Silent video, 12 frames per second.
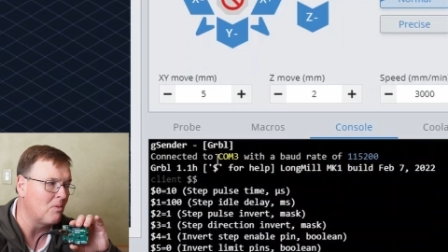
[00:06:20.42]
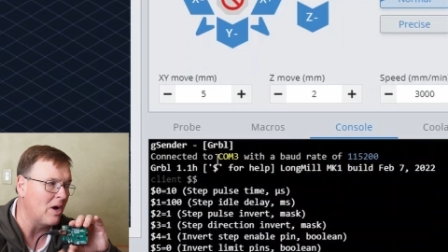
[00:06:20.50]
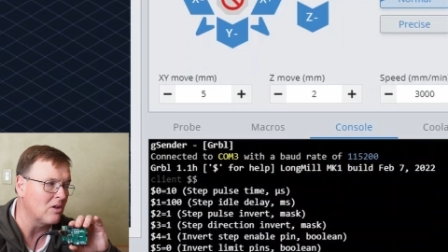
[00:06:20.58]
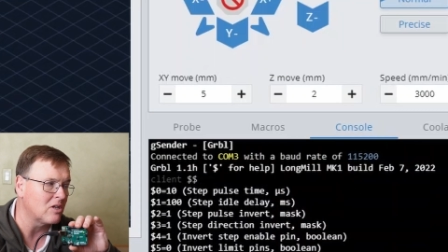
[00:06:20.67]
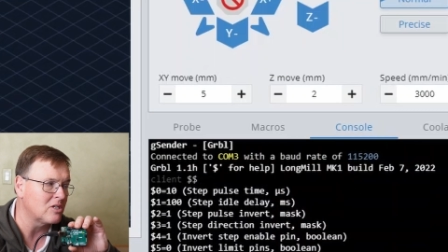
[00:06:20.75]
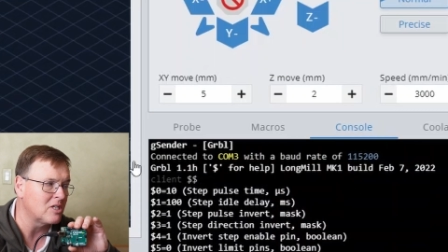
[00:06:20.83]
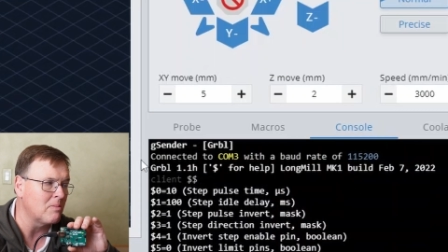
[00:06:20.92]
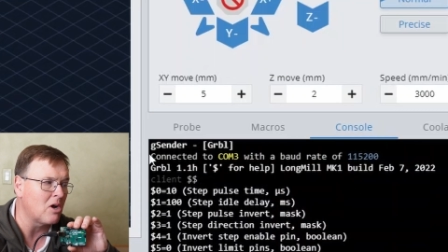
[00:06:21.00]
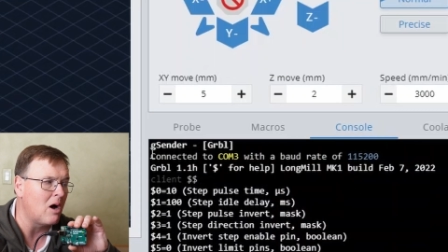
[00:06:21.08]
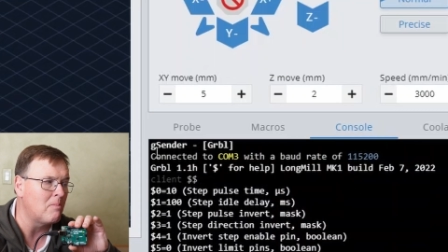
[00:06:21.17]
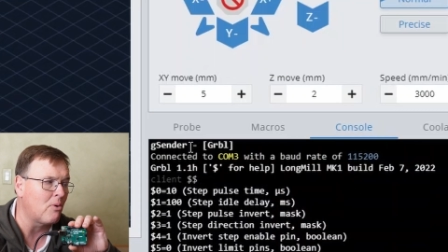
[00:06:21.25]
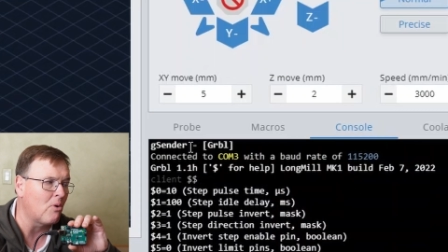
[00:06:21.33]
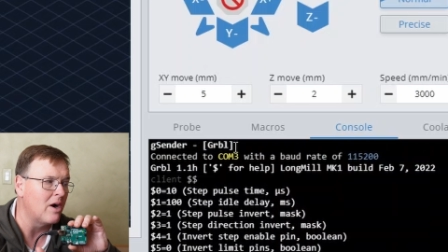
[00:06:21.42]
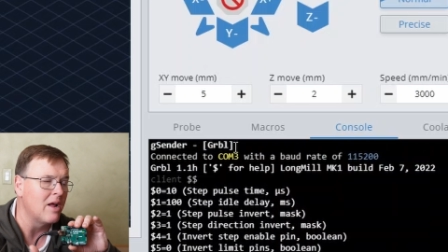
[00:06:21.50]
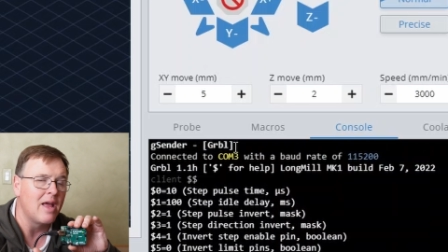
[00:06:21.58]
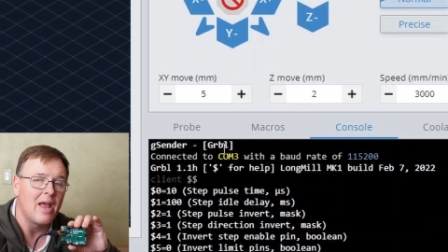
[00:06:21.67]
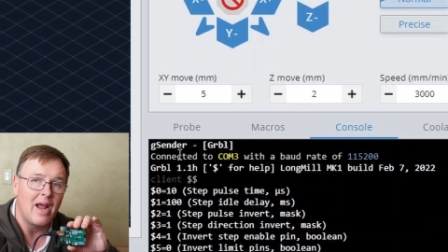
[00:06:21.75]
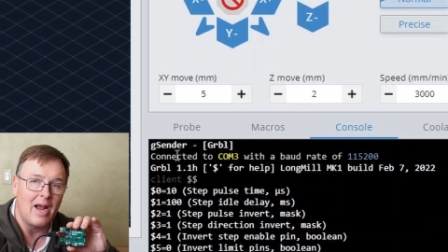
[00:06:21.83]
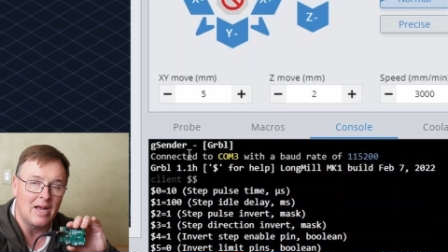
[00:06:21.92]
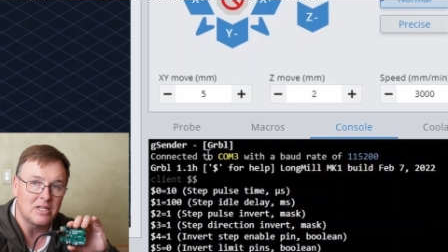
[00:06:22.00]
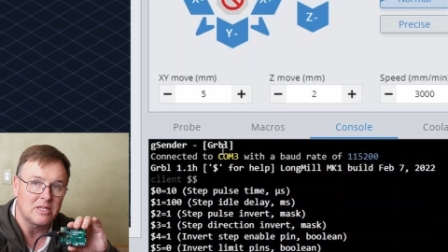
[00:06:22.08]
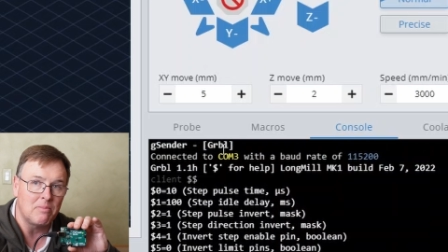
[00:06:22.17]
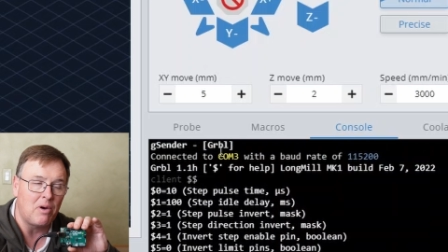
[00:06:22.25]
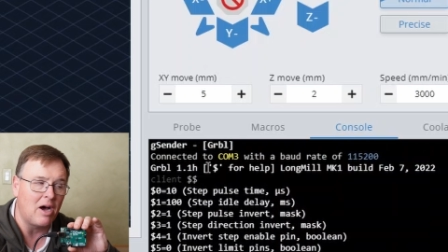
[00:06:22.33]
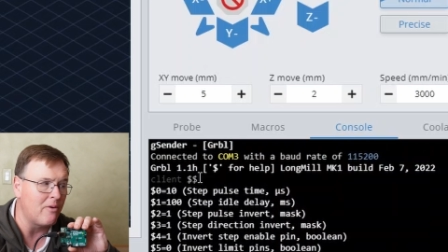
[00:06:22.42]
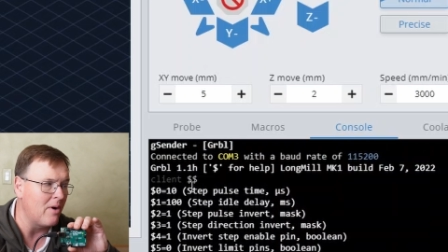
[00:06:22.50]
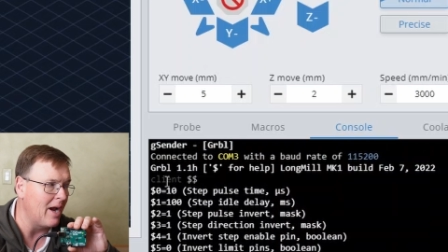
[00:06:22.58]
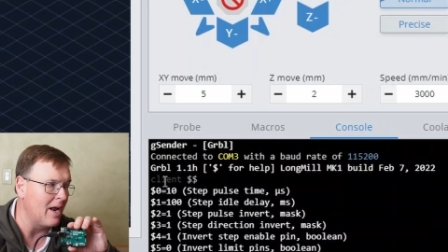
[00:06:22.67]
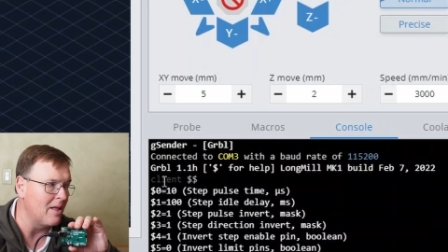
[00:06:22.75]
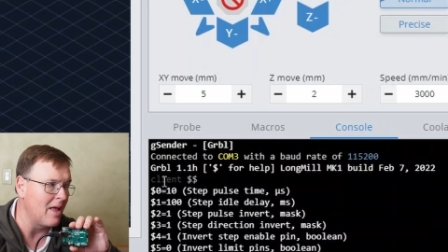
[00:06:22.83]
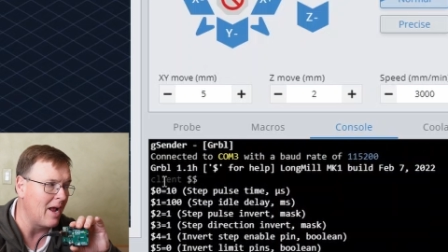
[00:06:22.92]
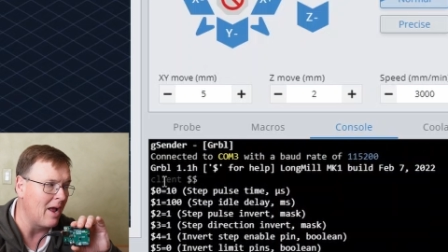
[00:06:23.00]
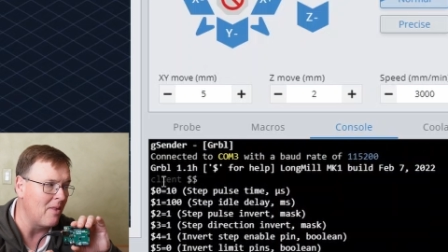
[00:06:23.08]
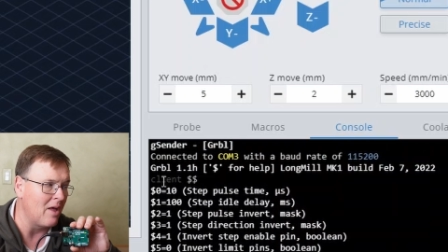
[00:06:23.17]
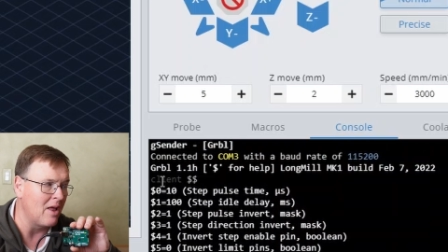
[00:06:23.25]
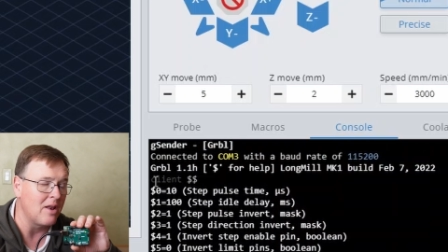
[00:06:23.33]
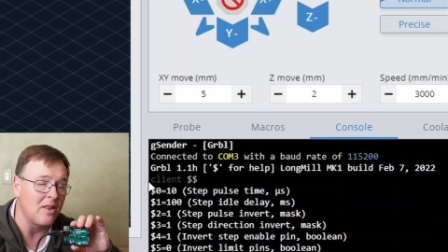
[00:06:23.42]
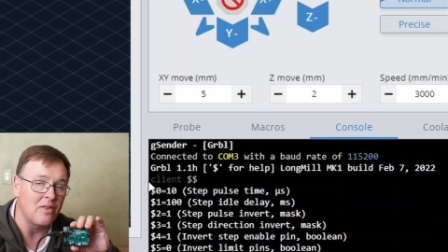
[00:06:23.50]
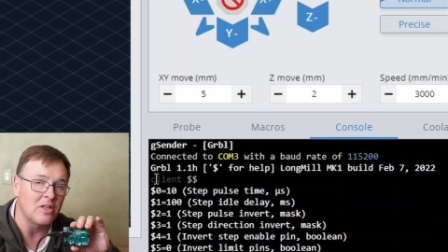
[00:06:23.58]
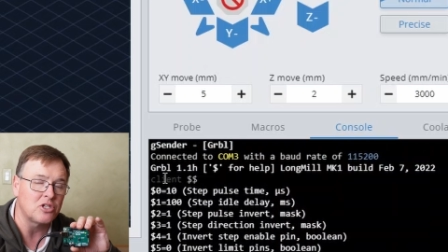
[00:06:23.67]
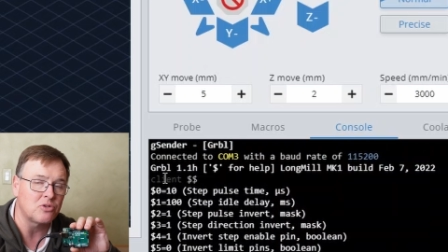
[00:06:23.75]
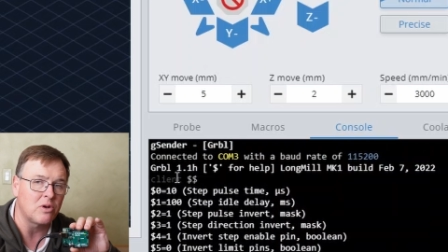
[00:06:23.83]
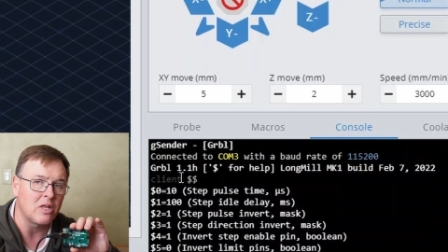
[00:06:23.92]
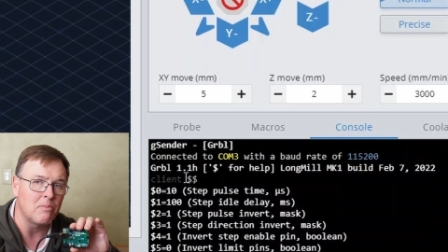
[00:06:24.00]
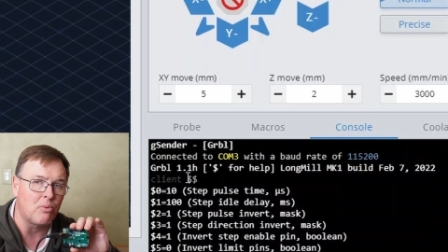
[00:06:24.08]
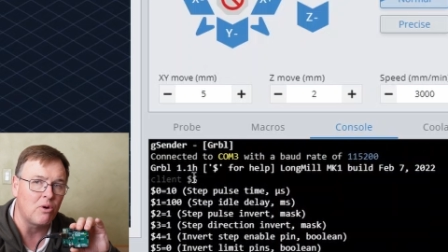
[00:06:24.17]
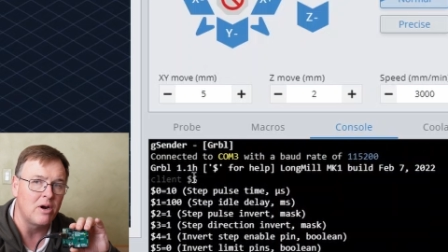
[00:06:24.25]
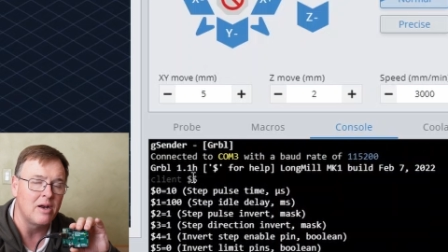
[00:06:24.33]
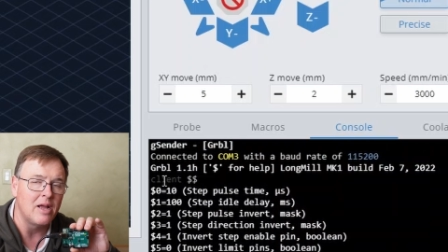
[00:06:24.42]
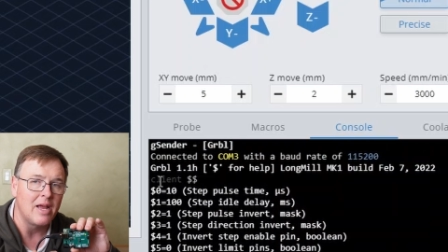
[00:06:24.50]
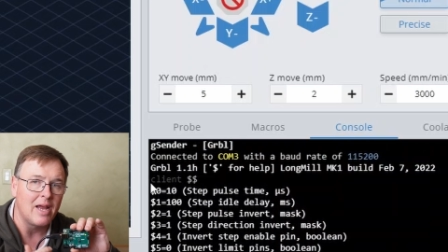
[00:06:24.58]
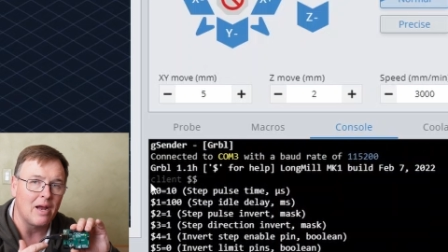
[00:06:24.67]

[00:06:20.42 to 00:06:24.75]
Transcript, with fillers: well, some COM port and some baud rate, and then this is really important.